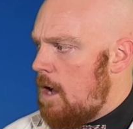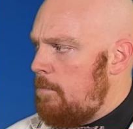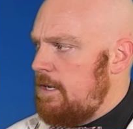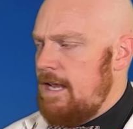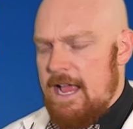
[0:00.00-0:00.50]

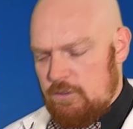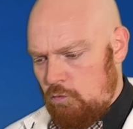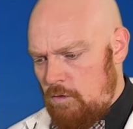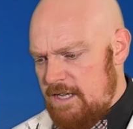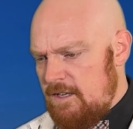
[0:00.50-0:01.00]
company has
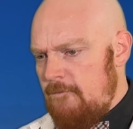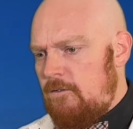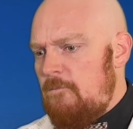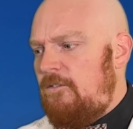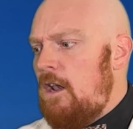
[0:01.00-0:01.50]
risen
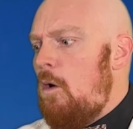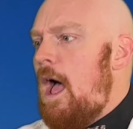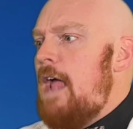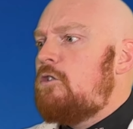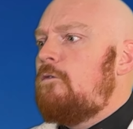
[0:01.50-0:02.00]
from fellow
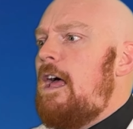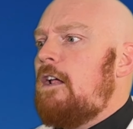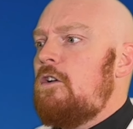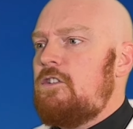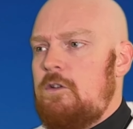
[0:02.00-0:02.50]

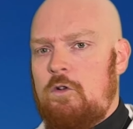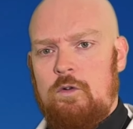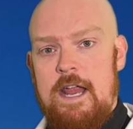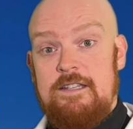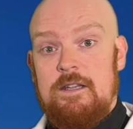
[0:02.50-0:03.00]
hydrovackers to
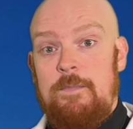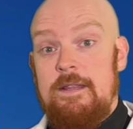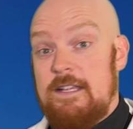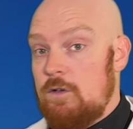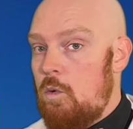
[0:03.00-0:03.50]
create
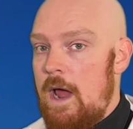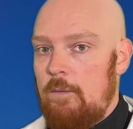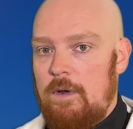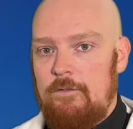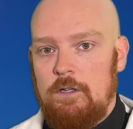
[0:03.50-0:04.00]
something that's quite
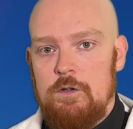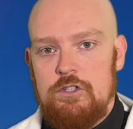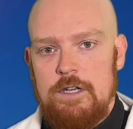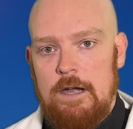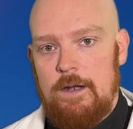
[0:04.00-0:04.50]

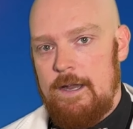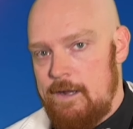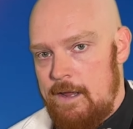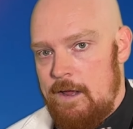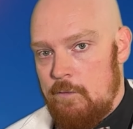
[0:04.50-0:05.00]
revolutionary.
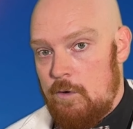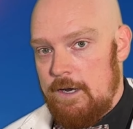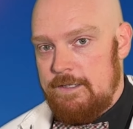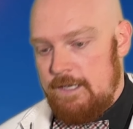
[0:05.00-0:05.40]
What